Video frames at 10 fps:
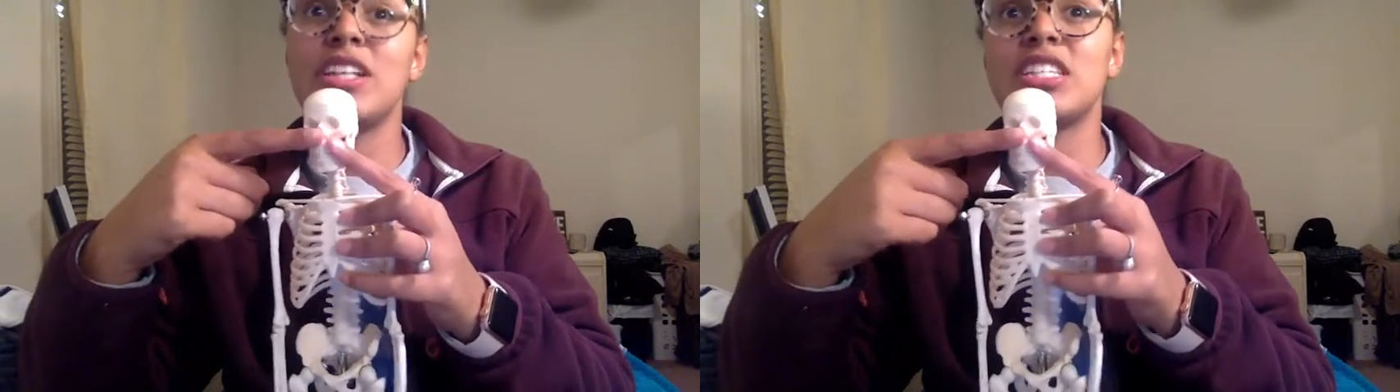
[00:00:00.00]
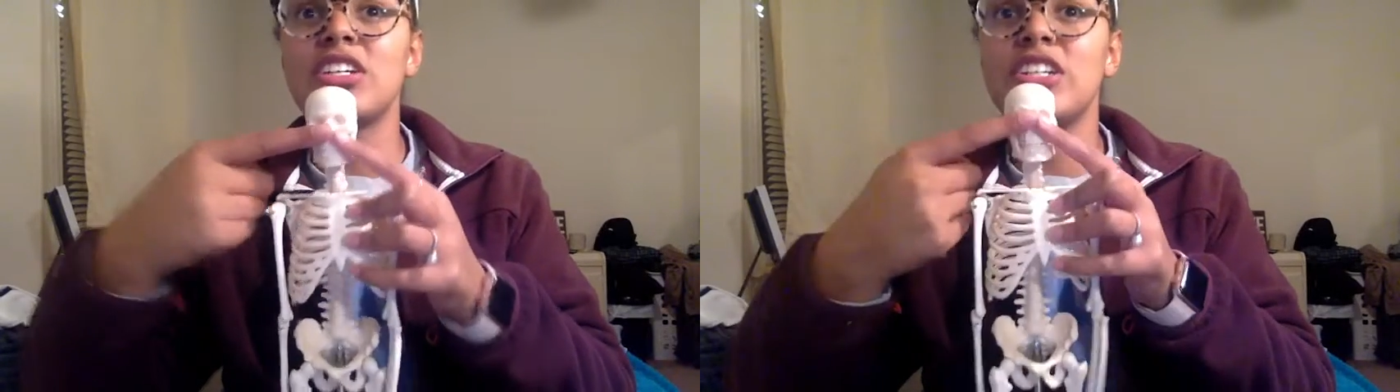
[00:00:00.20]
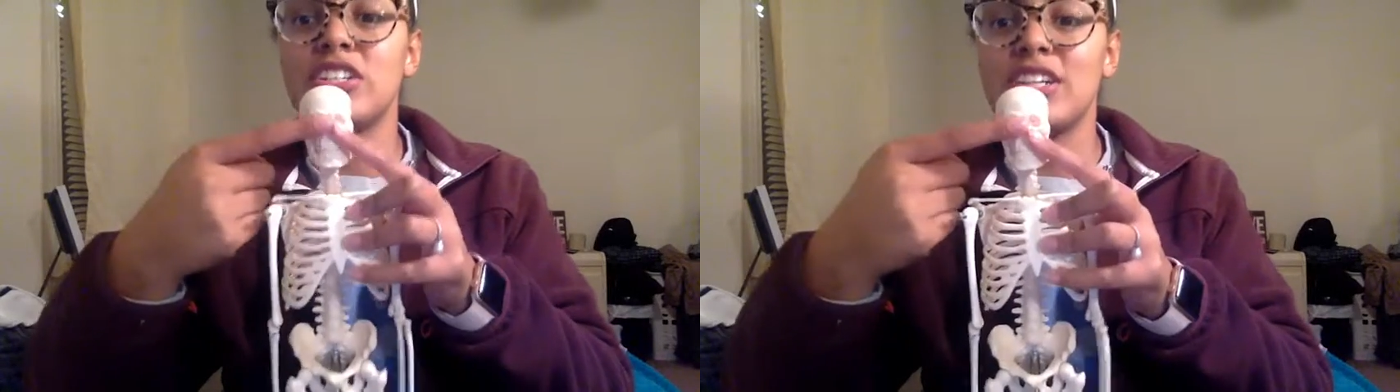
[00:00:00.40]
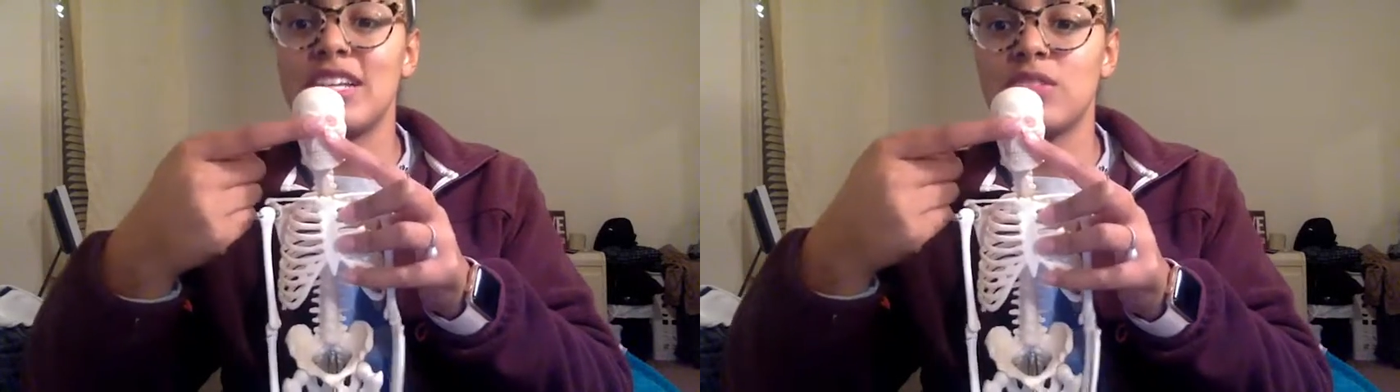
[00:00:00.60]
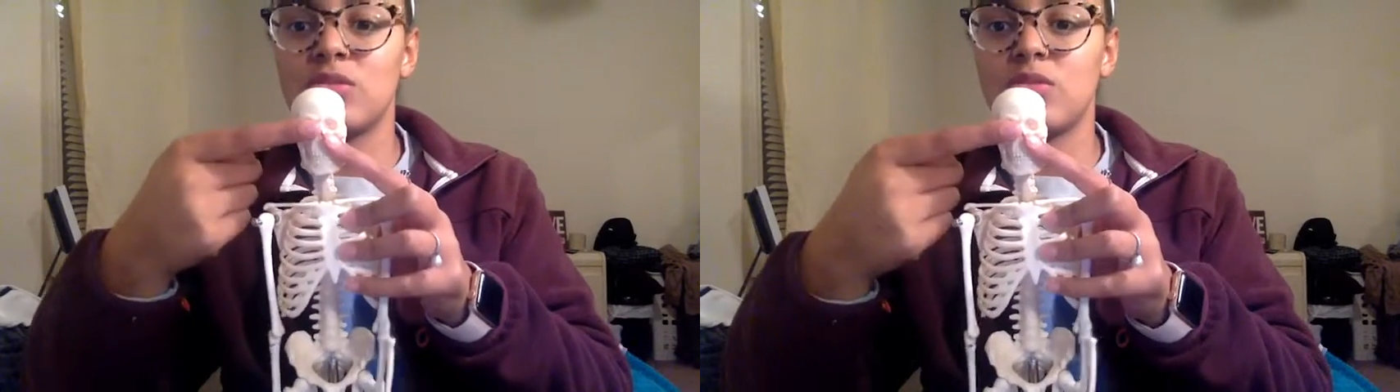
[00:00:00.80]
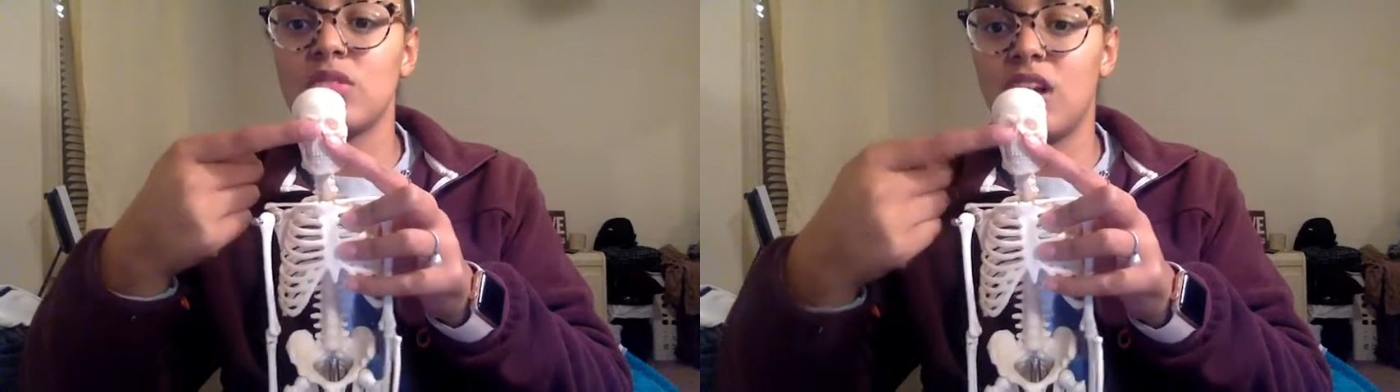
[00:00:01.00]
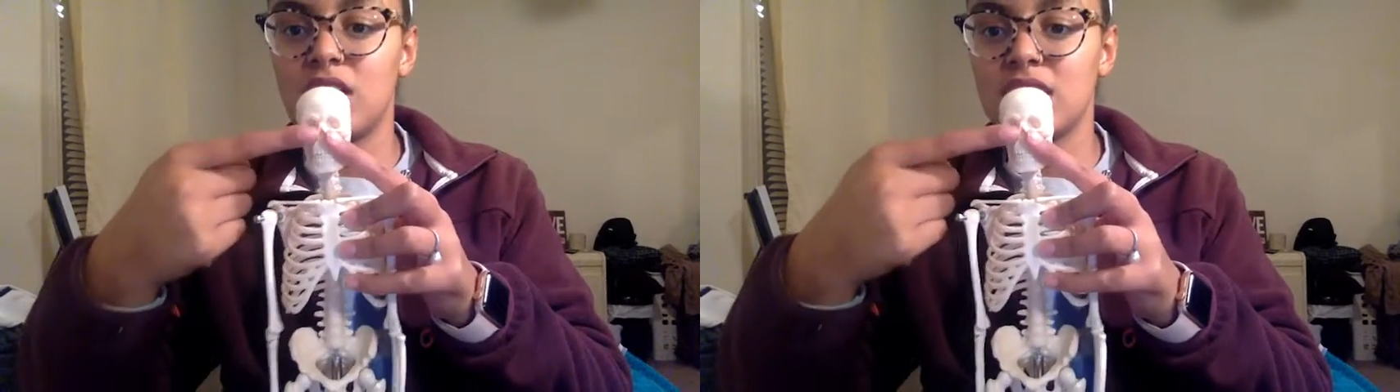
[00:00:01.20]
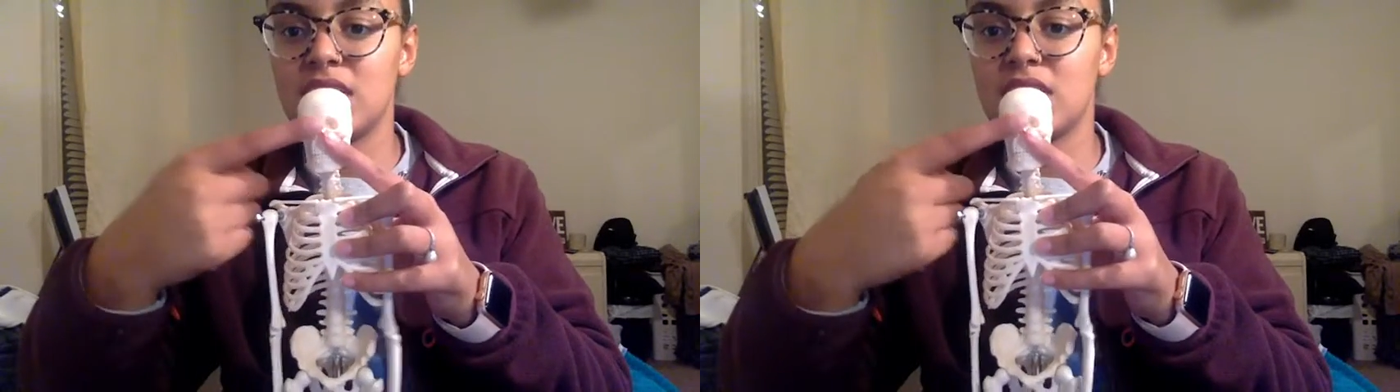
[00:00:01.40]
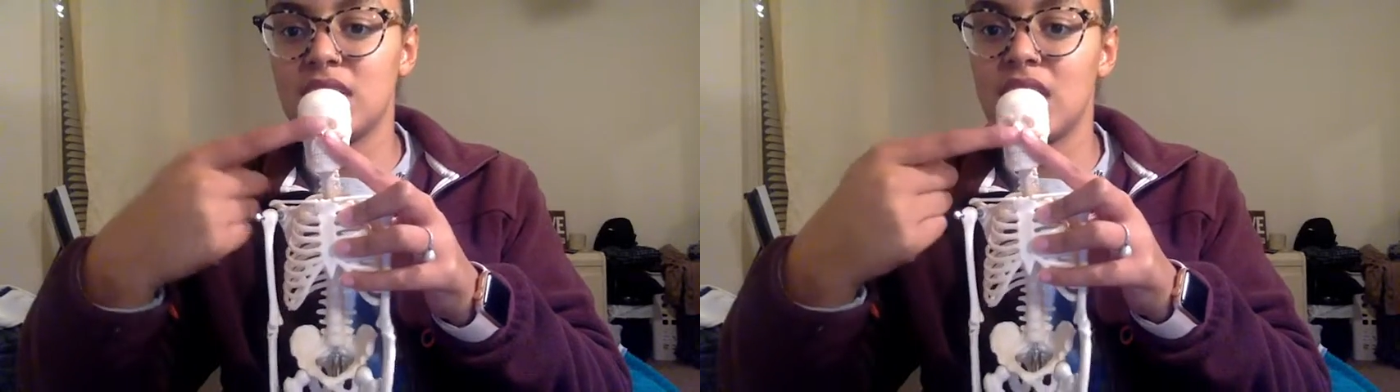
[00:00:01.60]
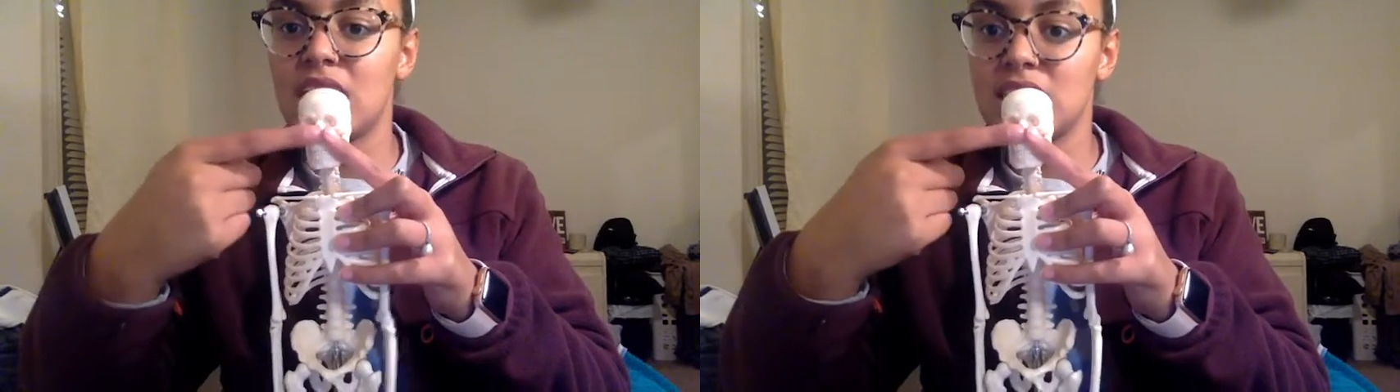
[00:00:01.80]
that's your internasal quadrant is
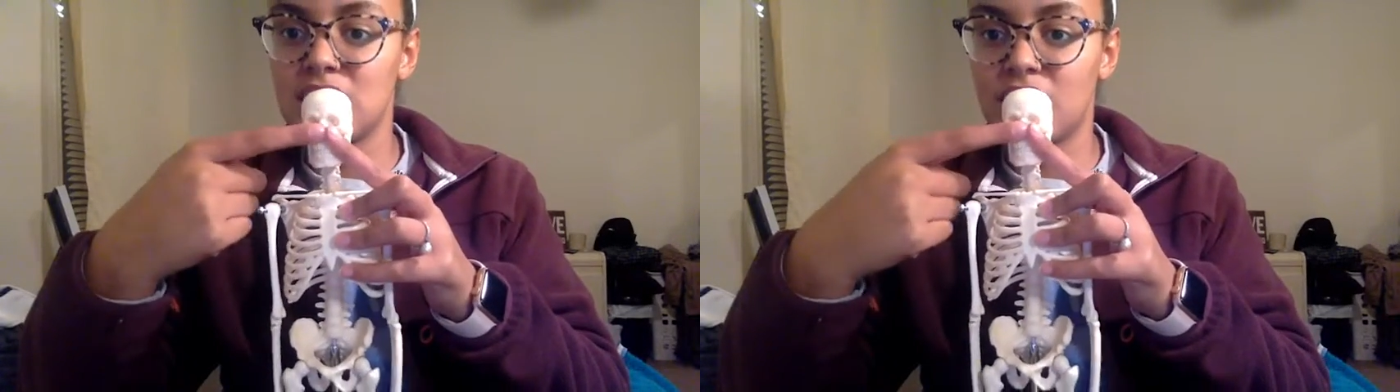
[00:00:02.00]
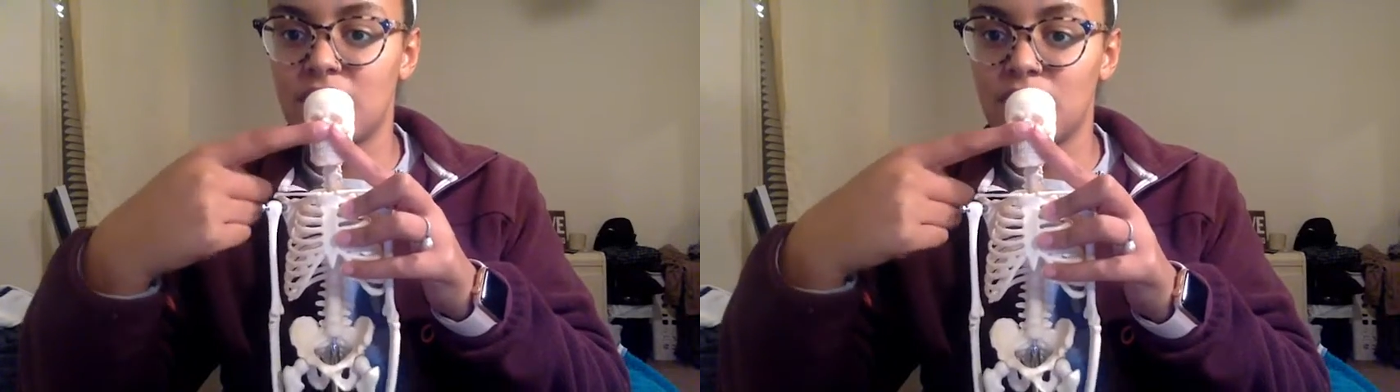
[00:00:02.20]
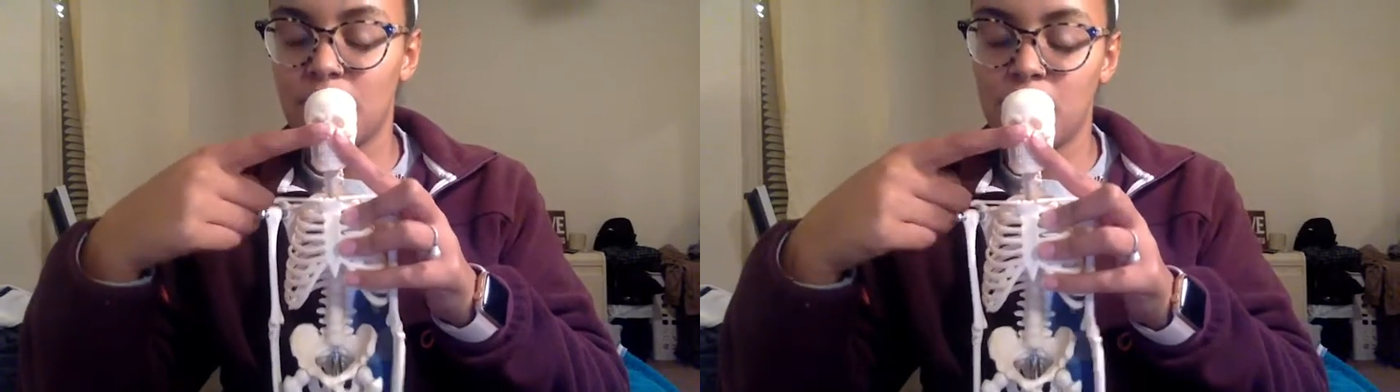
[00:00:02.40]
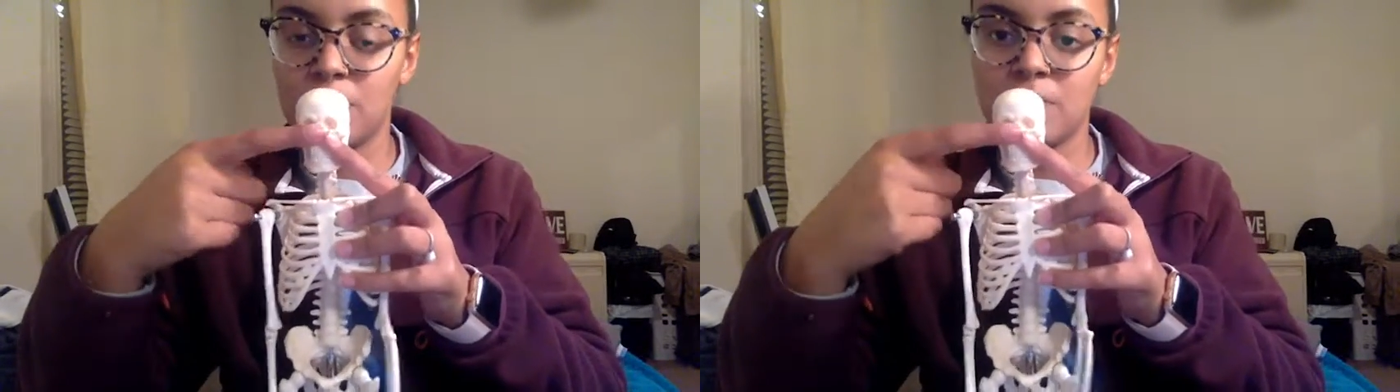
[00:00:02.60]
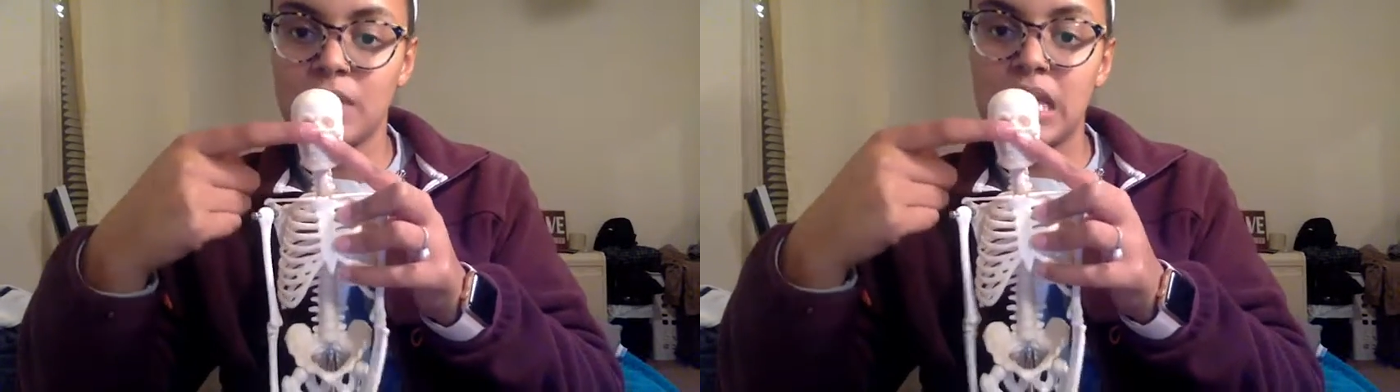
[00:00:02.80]
in the inside of your bone